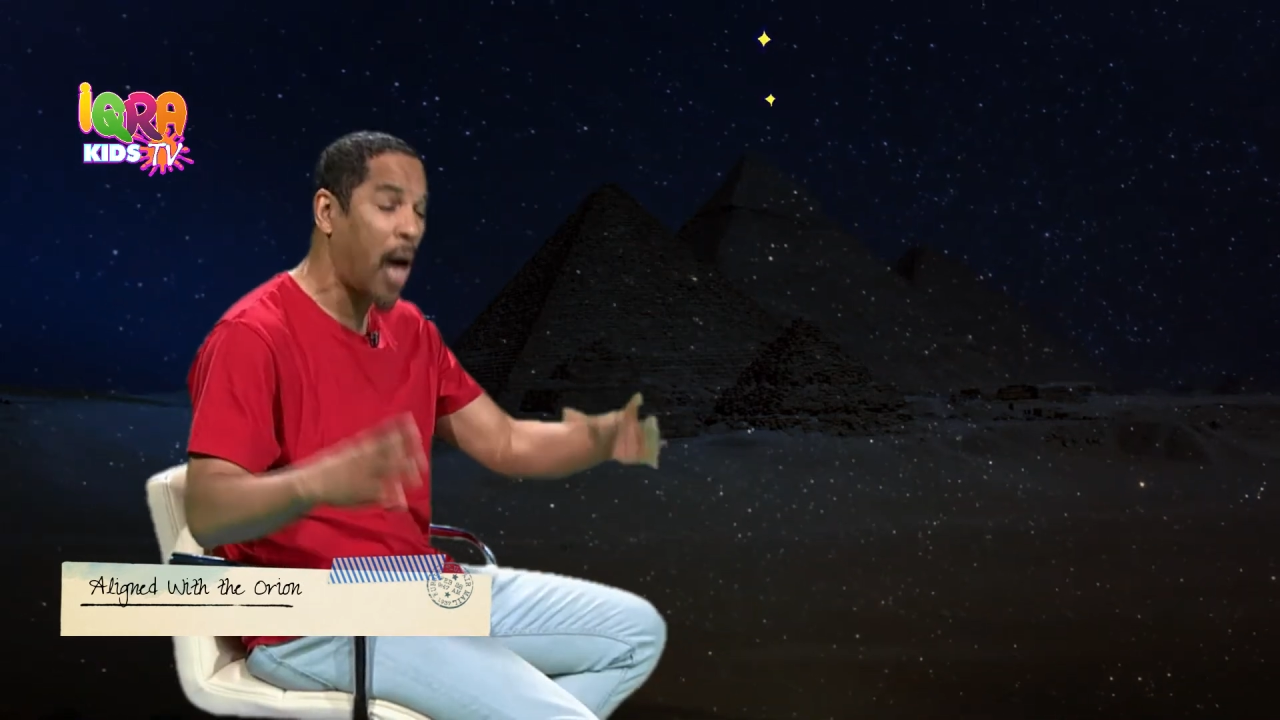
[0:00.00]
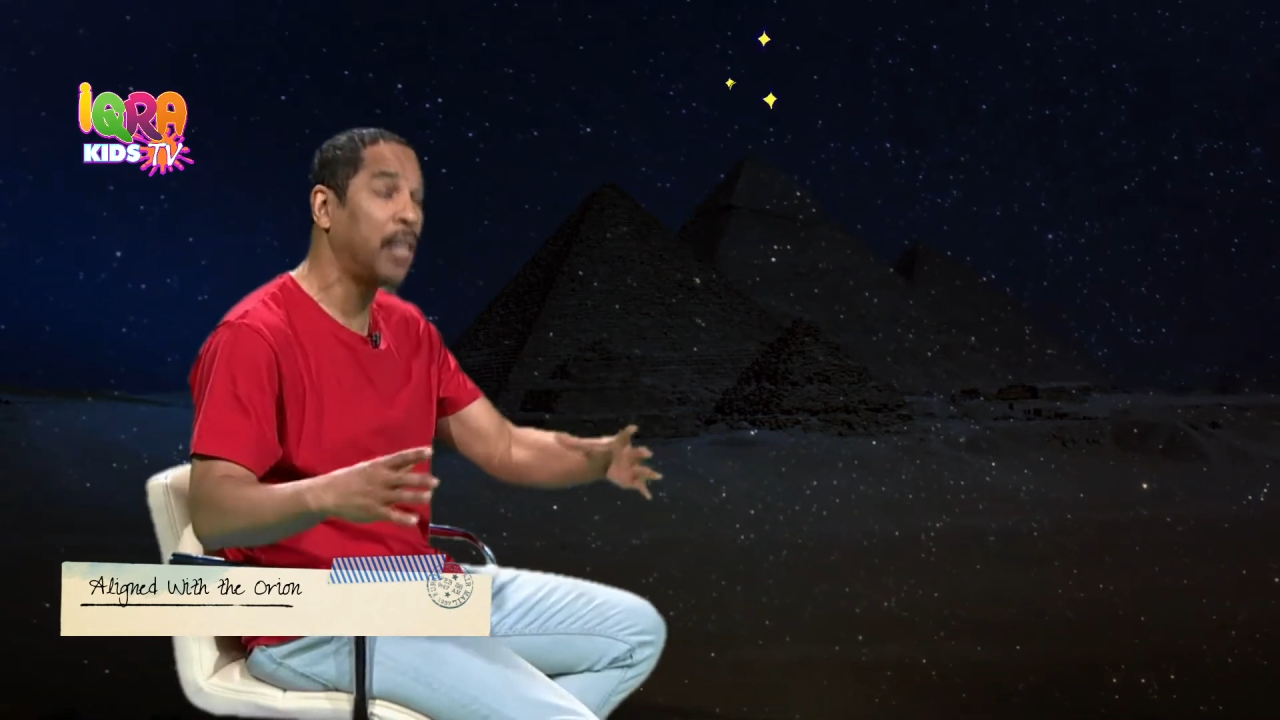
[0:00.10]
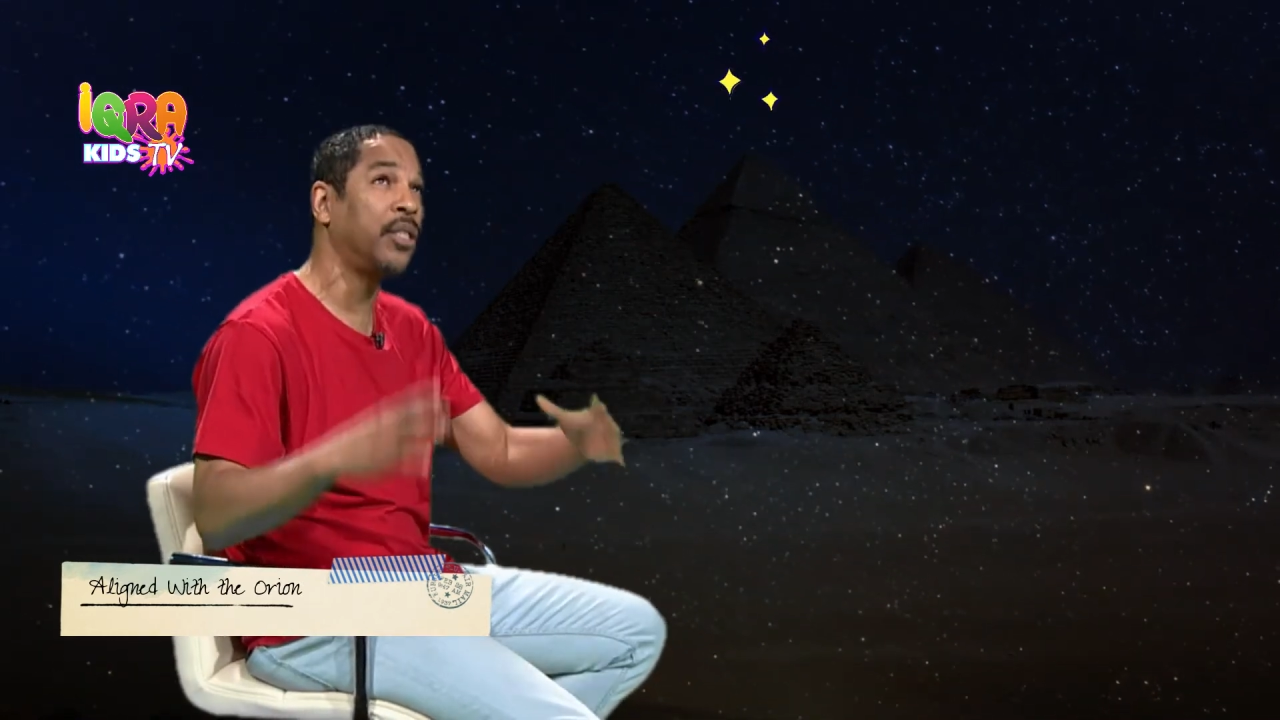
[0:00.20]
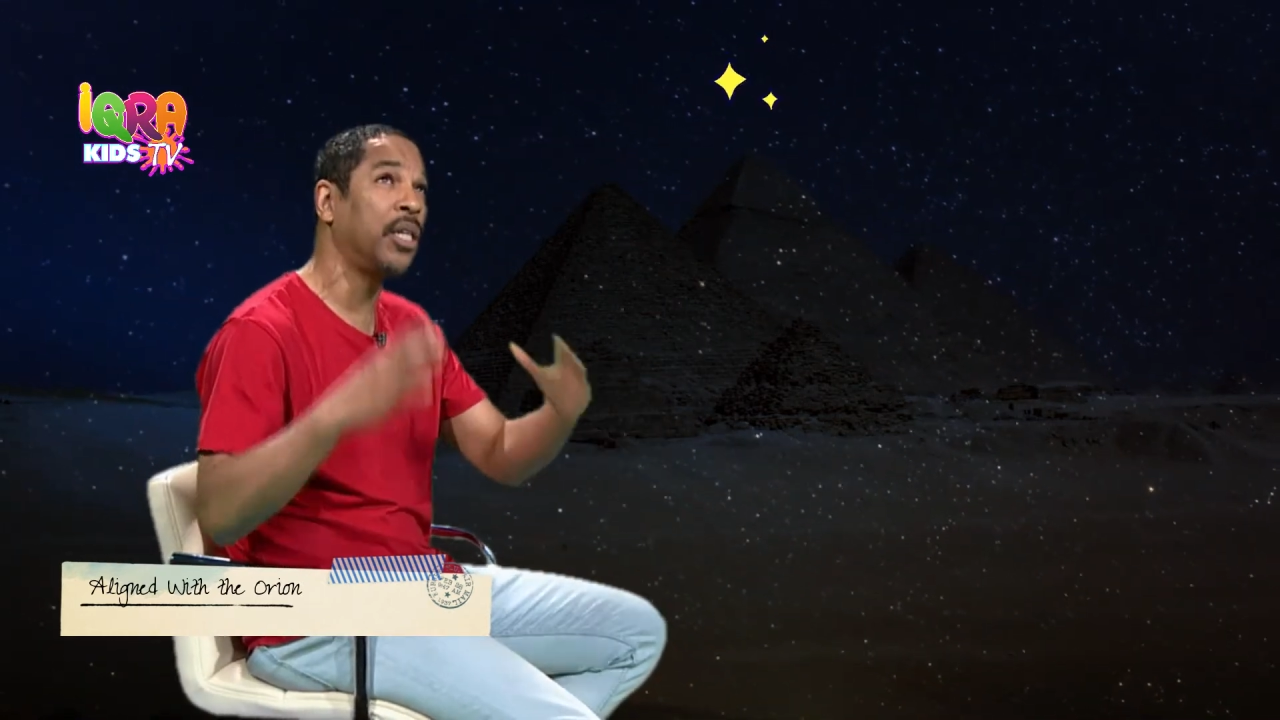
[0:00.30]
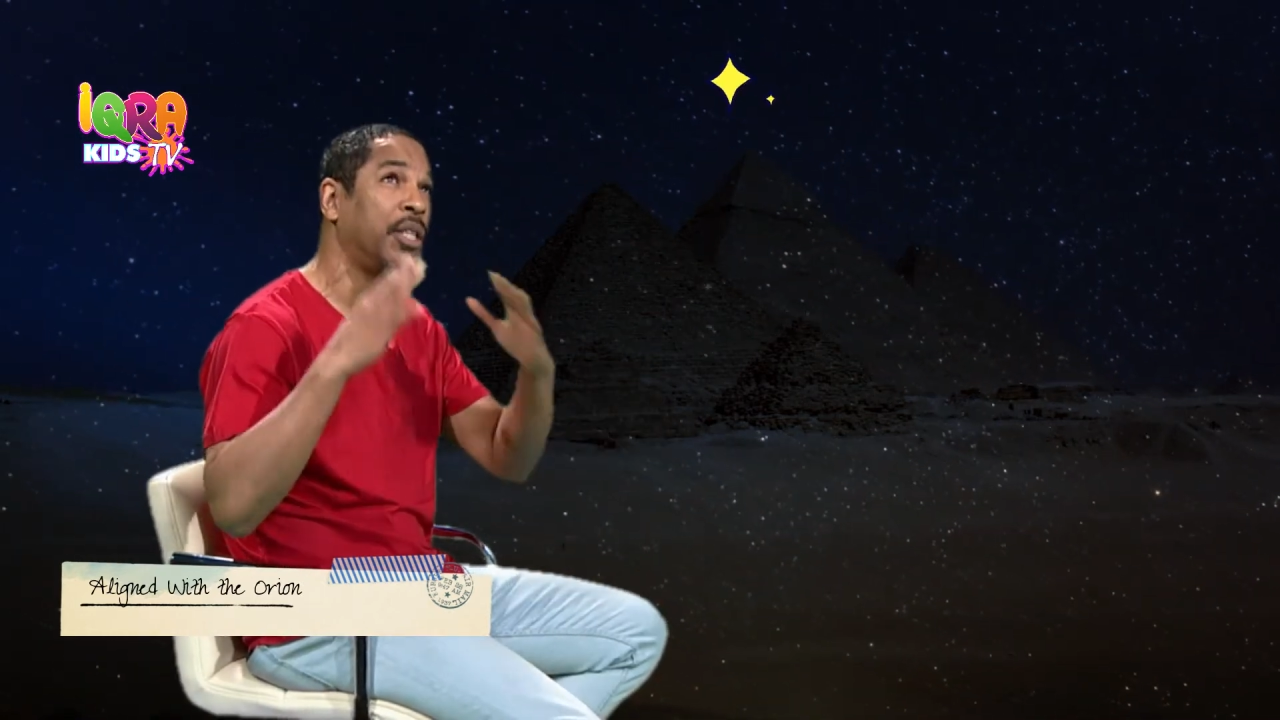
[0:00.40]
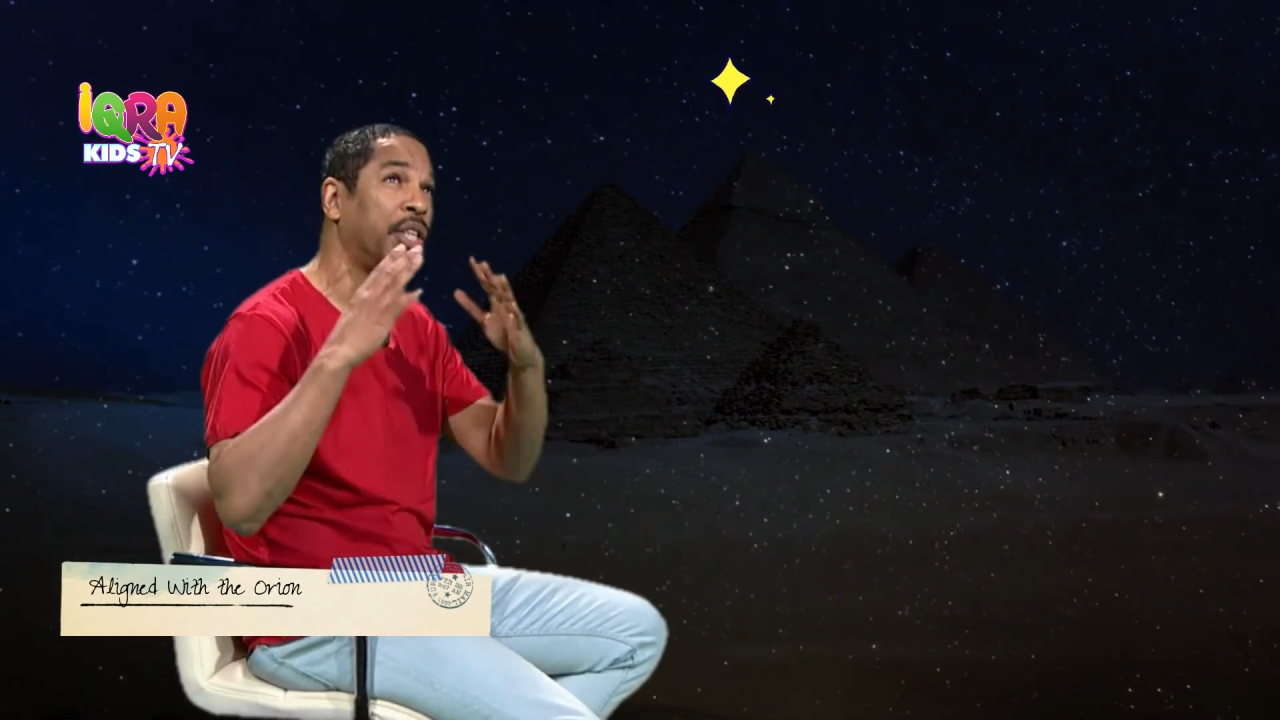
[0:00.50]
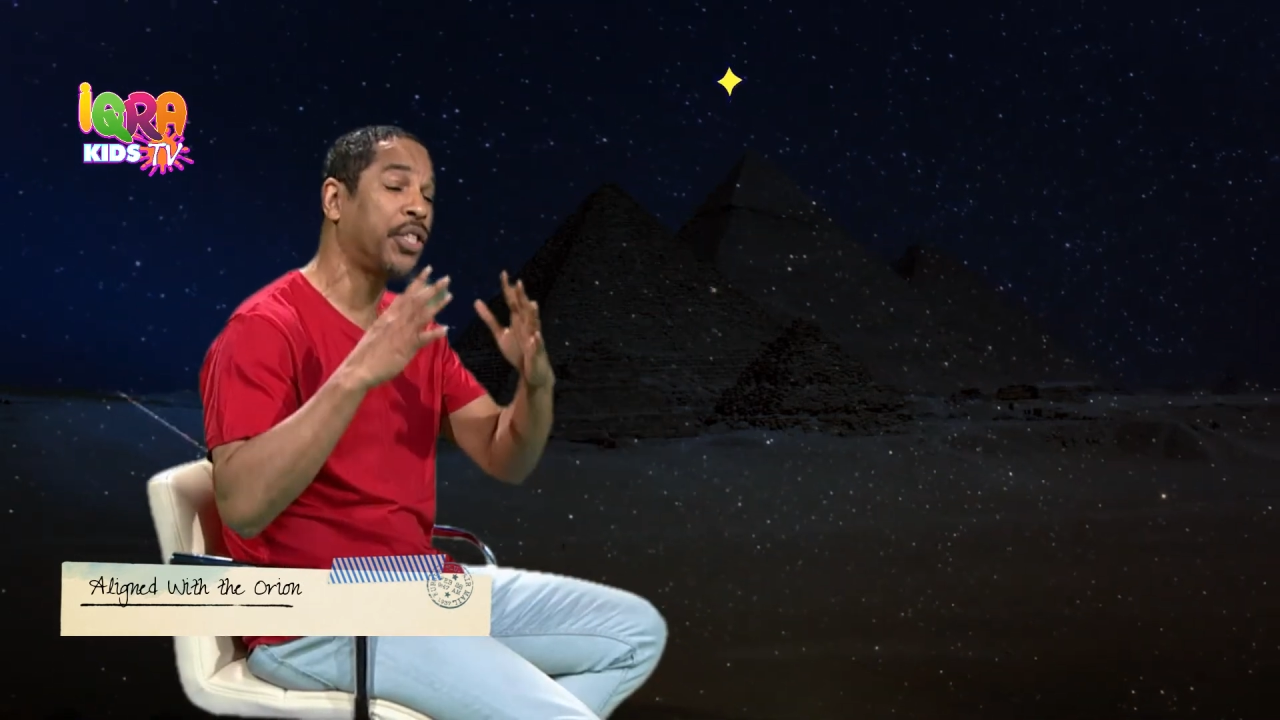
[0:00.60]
under the